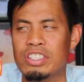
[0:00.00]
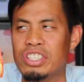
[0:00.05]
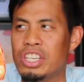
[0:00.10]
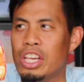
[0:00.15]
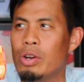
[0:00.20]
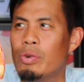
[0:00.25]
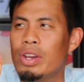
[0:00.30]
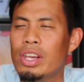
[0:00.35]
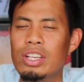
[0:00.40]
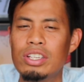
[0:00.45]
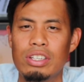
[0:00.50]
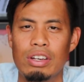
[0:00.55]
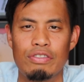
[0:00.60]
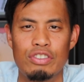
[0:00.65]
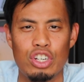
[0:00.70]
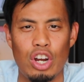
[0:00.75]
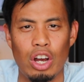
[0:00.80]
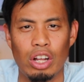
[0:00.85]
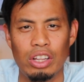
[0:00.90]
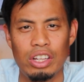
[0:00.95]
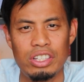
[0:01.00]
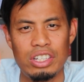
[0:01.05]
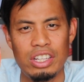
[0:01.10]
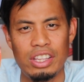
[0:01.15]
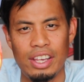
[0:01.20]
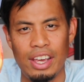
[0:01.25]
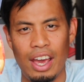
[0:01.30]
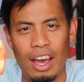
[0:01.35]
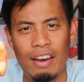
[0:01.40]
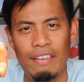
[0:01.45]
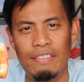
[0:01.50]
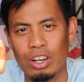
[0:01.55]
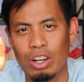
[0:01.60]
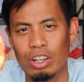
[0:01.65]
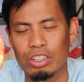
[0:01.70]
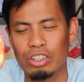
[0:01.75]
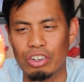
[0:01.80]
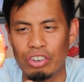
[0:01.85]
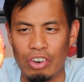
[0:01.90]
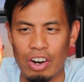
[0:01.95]
series of chocolates that they have
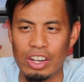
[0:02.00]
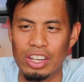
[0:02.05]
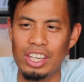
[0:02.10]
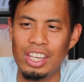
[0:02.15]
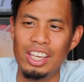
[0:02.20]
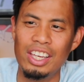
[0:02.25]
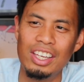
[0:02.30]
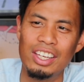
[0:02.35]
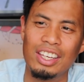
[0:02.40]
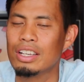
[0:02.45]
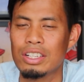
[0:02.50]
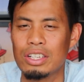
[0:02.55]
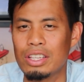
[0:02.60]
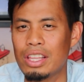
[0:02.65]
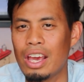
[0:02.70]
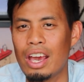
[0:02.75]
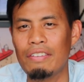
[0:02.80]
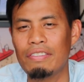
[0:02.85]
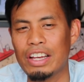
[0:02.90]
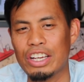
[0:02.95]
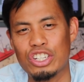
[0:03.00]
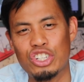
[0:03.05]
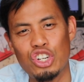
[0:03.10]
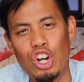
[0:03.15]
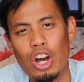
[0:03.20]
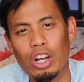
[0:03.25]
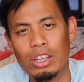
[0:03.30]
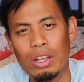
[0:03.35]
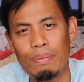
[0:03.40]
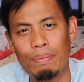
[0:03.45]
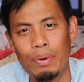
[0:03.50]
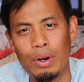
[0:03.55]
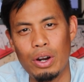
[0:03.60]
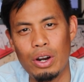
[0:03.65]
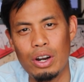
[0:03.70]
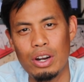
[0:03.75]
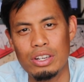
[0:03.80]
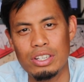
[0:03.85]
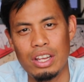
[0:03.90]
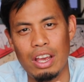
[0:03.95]
called Crunky. So they have like chocolate
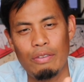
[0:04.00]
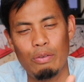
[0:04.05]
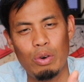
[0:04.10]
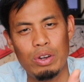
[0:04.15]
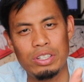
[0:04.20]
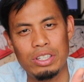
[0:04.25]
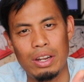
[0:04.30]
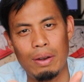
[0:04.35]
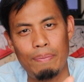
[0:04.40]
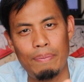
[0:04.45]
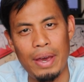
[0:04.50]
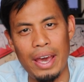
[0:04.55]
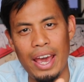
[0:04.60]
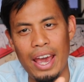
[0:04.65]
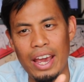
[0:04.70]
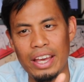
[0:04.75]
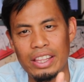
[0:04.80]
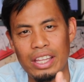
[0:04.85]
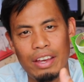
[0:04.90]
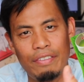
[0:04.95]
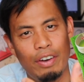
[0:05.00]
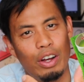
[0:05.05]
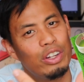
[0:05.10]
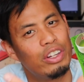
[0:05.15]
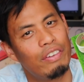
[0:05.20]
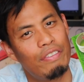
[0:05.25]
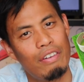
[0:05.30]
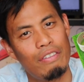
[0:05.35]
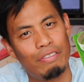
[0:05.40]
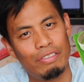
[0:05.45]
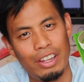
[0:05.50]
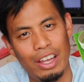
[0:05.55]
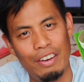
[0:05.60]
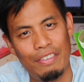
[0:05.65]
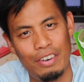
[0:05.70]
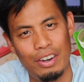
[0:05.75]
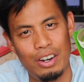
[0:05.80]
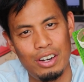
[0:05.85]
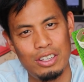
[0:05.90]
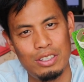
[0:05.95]
bars, they have ones in the bag, they have all different
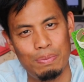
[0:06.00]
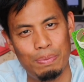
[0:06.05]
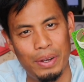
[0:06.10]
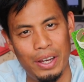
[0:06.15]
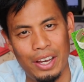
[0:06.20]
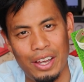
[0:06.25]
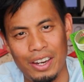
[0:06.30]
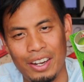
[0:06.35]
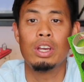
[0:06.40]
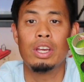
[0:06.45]
flavors, but